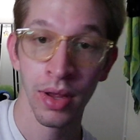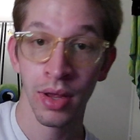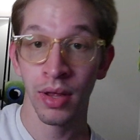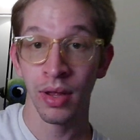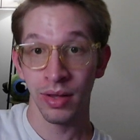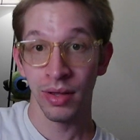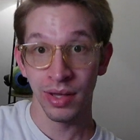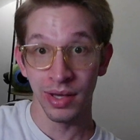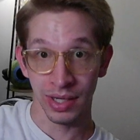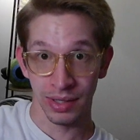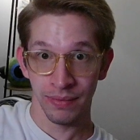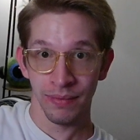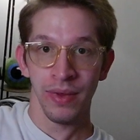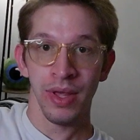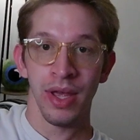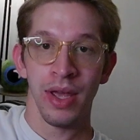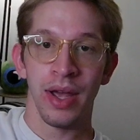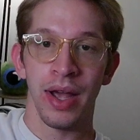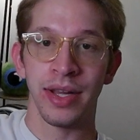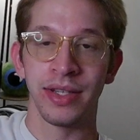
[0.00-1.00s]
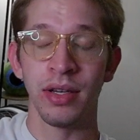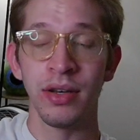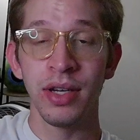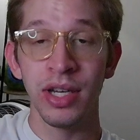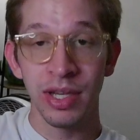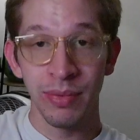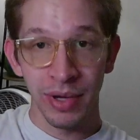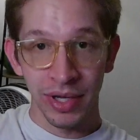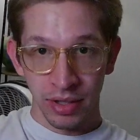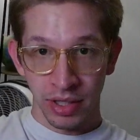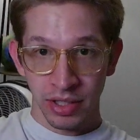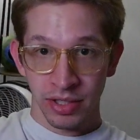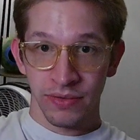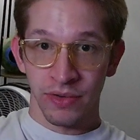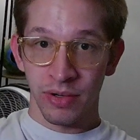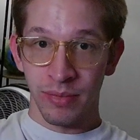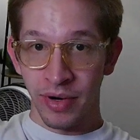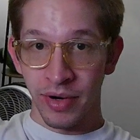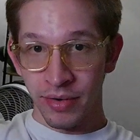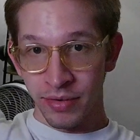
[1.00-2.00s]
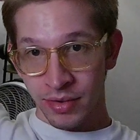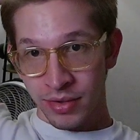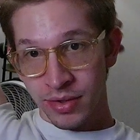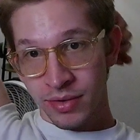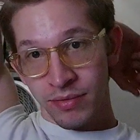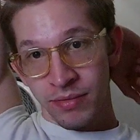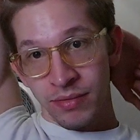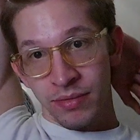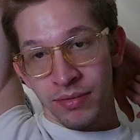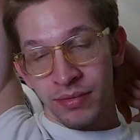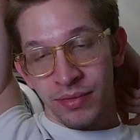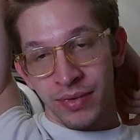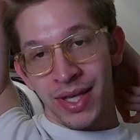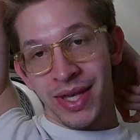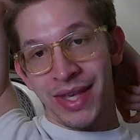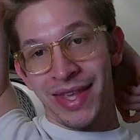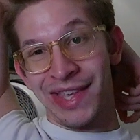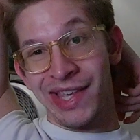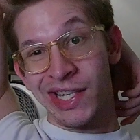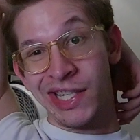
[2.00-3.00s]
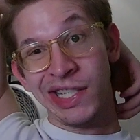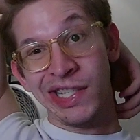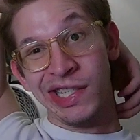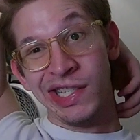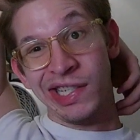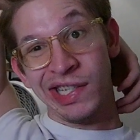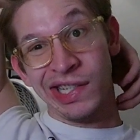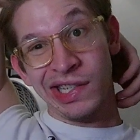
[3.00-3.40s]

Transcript: Yeah. I still need to make lunch for tomorrow too. Ugh.